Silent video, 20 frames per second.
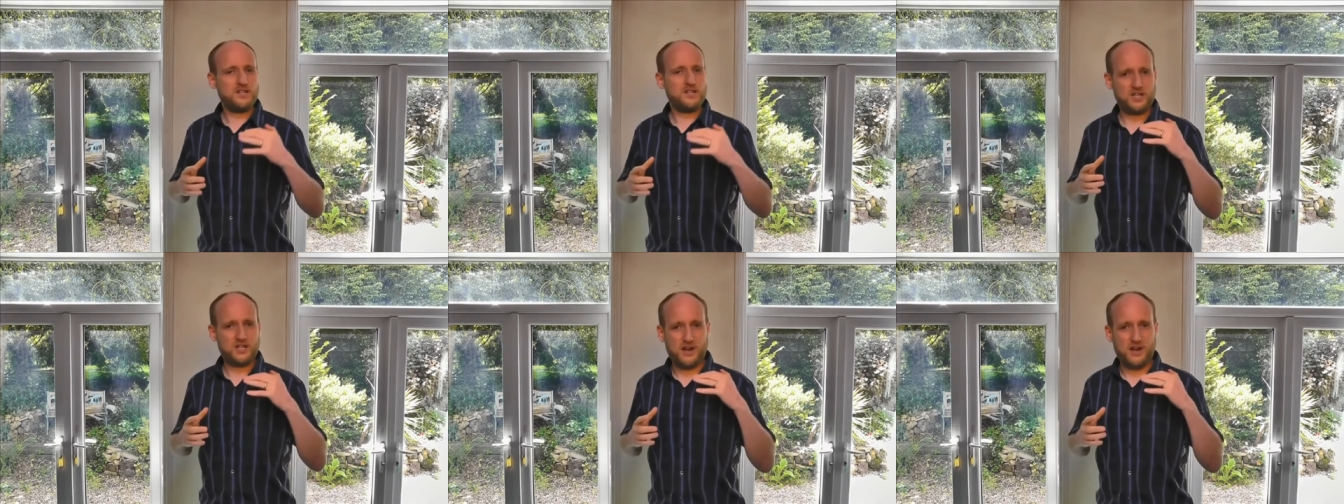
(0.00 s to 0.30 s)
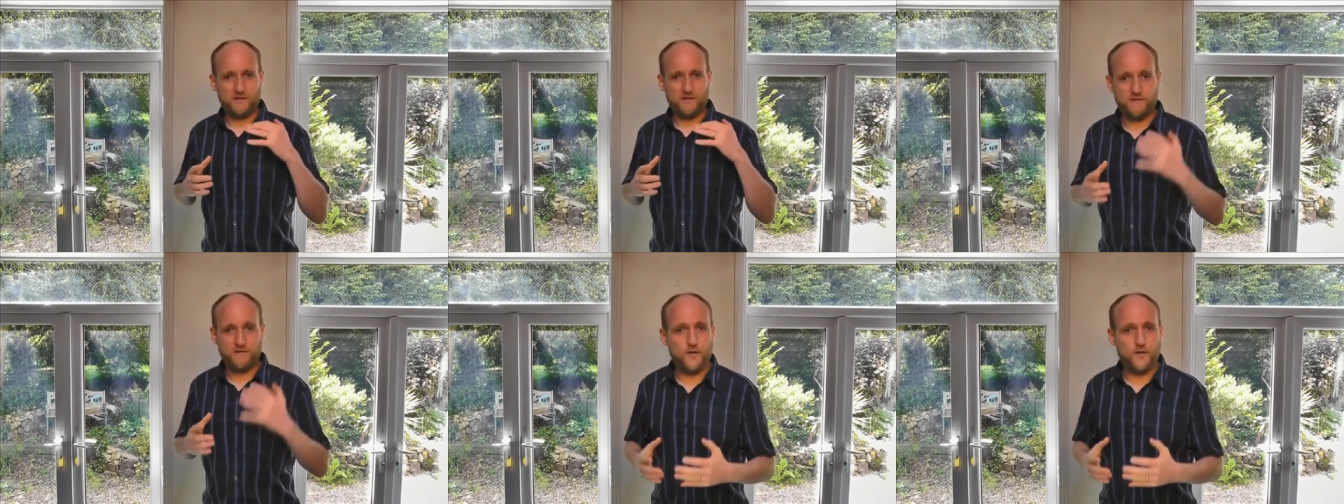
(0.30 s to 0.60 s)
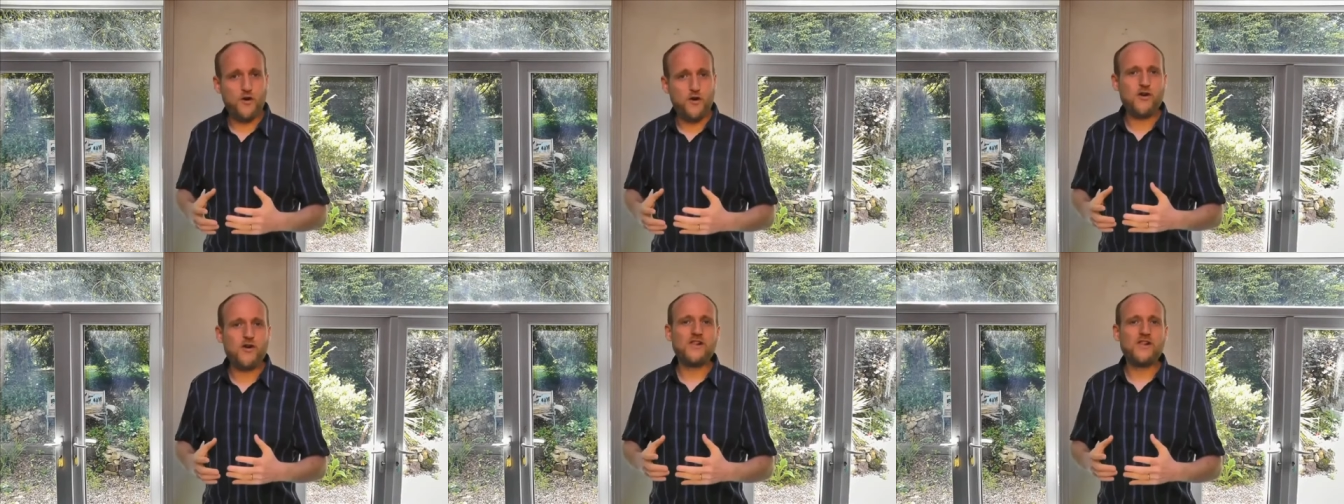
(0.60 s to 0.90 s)
shall
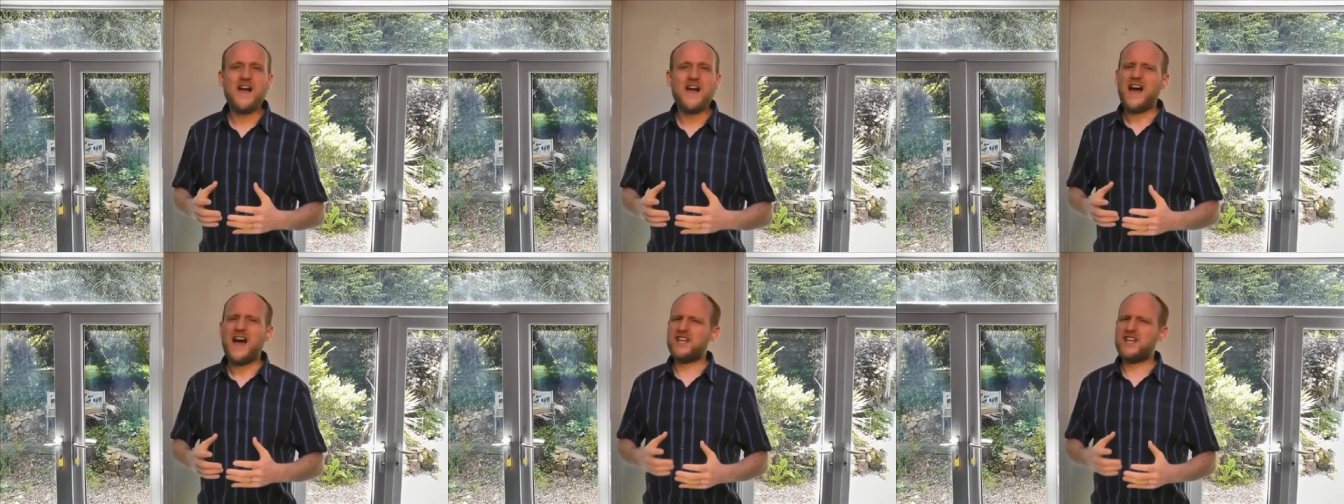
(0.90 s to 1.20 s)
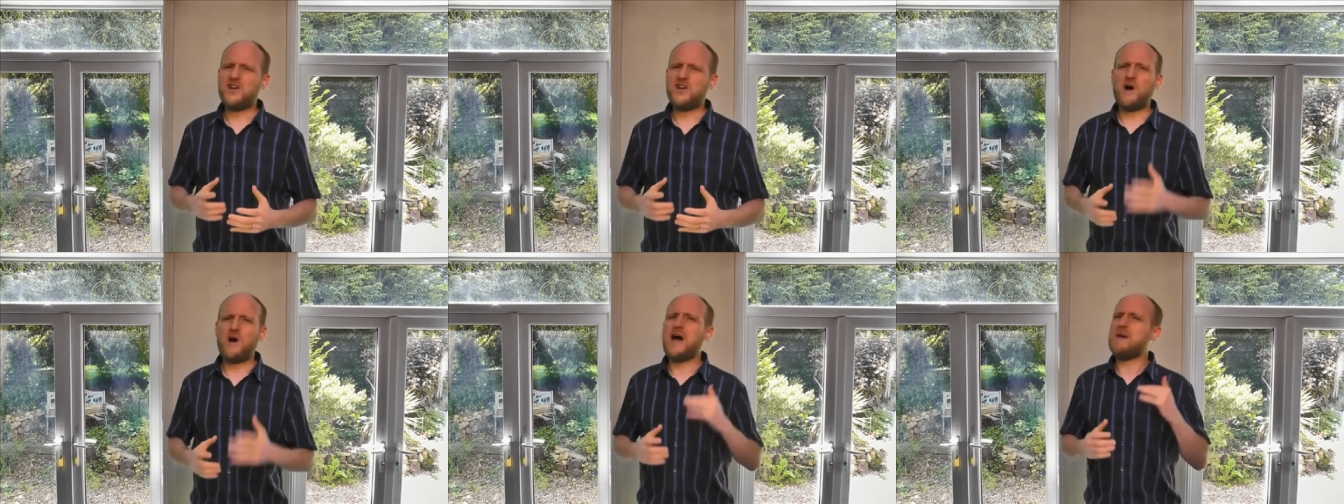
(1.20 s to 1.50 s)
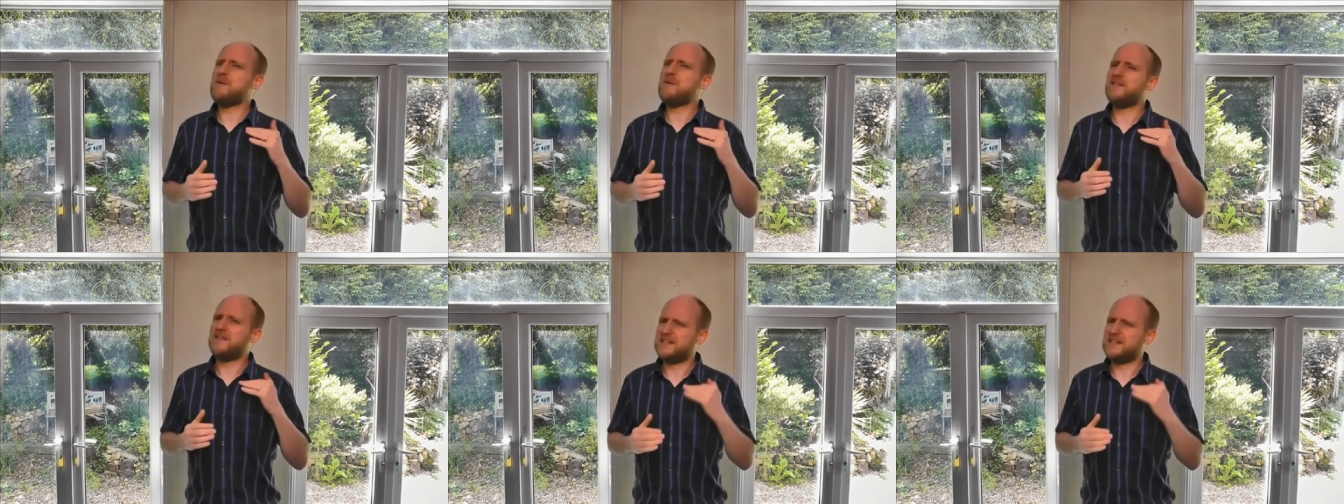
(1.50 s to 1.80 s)
fall, you know what?
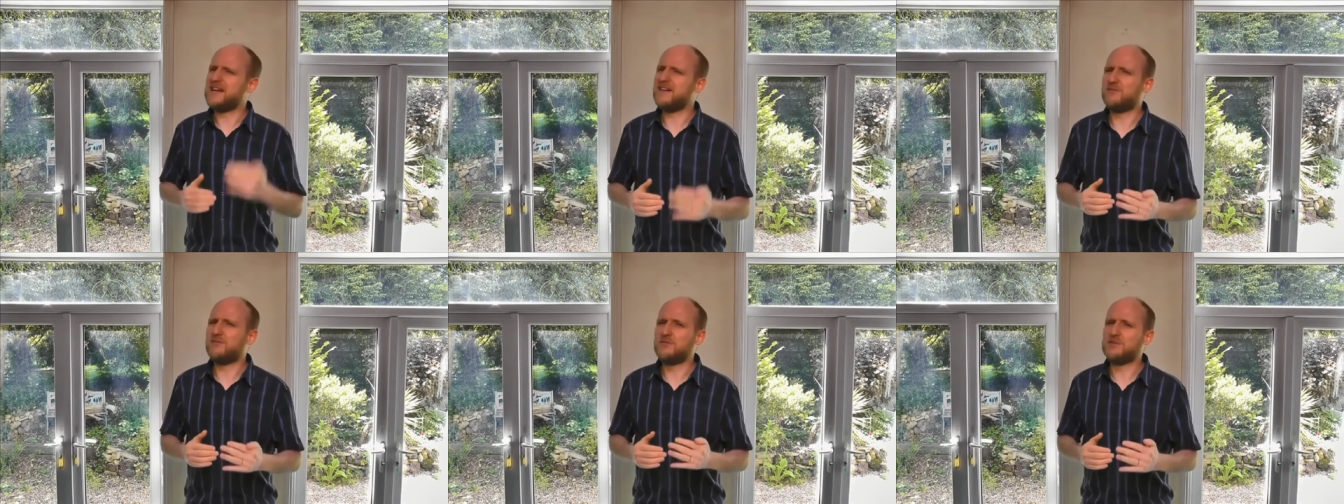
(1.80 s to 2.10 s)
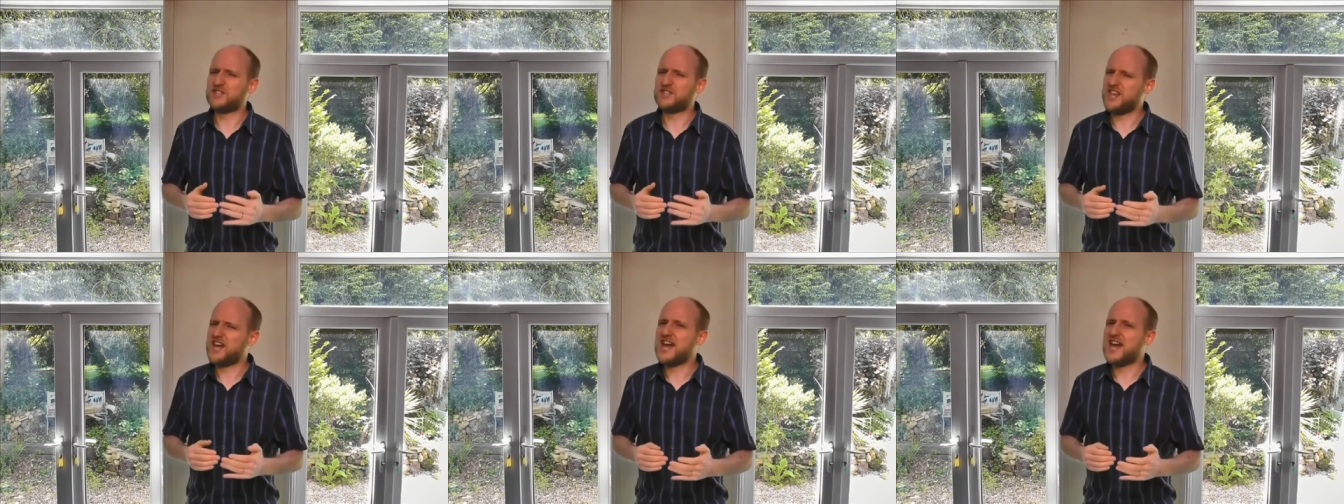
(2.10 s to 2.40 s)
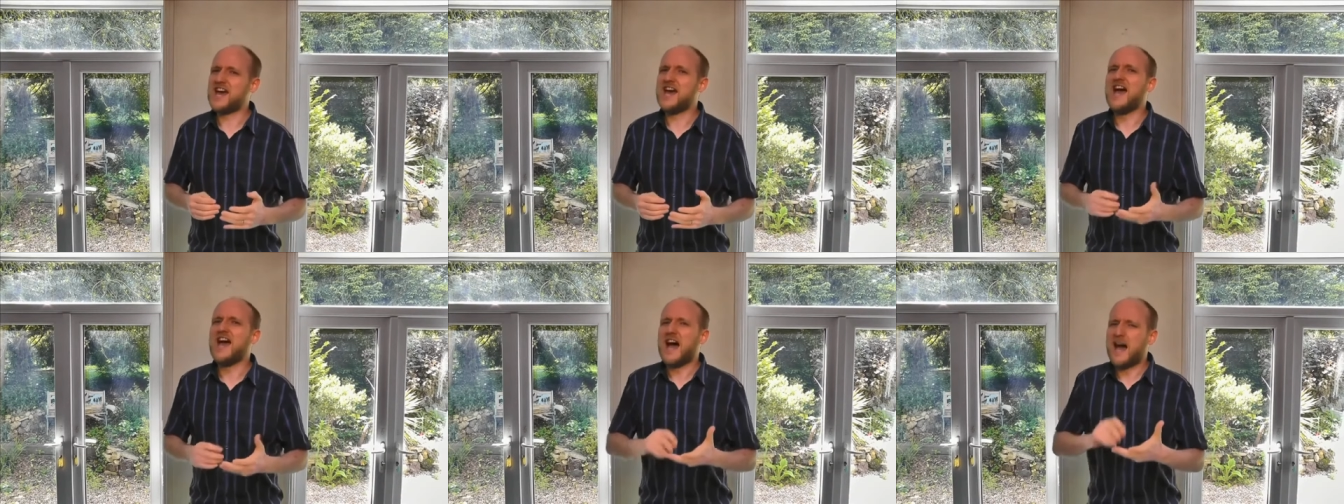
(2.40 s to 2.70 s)
I bet the devil was
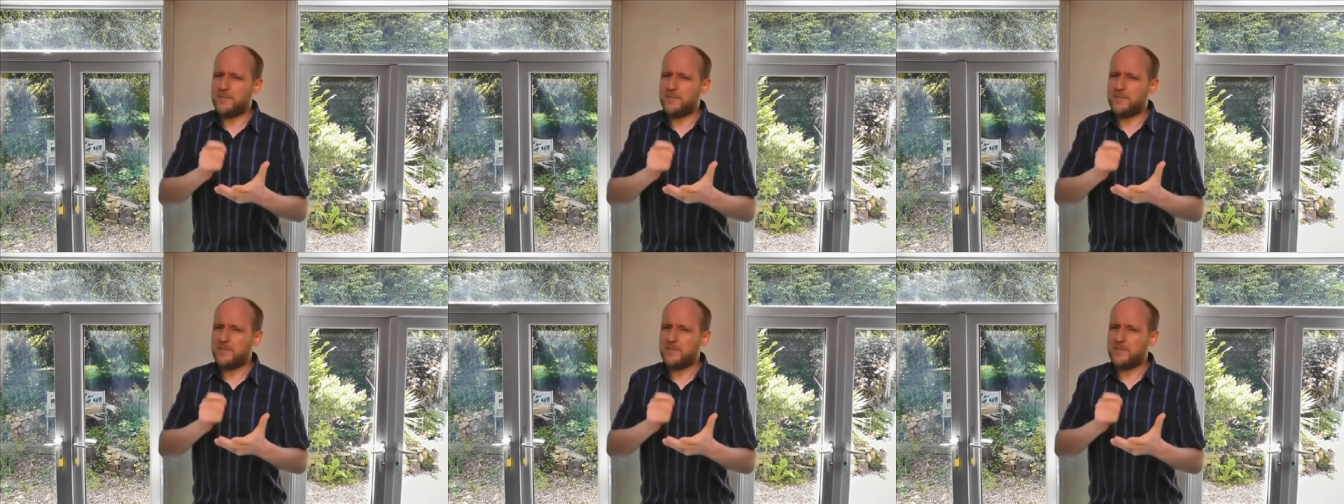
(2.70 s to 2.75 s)
there.